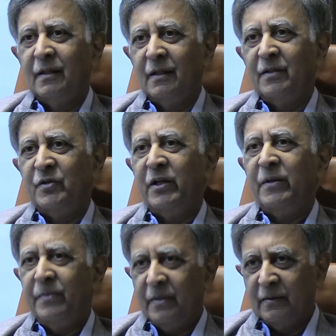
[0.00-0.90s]

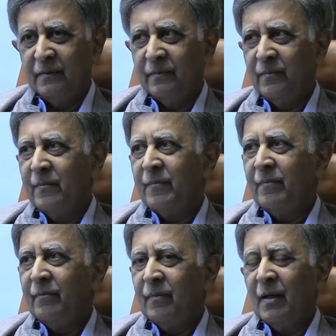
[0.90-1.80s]
GDP.
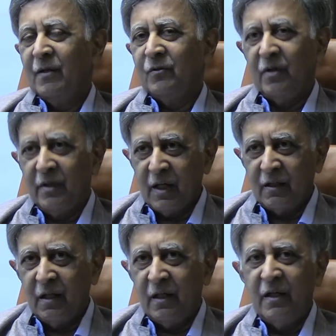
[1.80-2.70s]
So in that
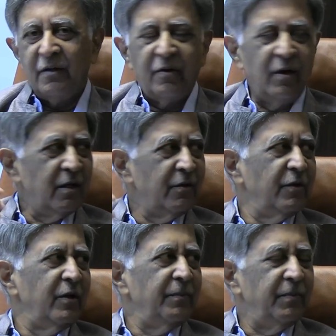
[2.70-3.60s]
30 trillion
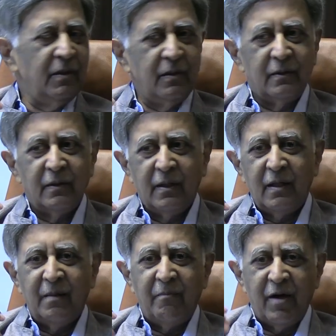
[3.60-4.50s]
GDP,
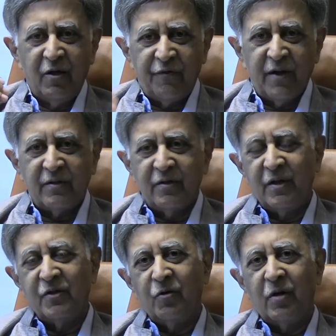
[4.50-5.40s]

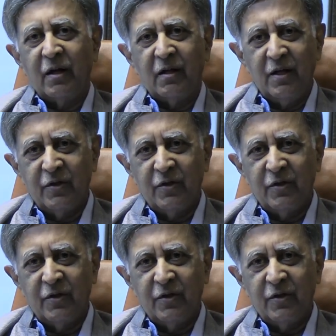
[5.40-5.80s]
manufacturing should at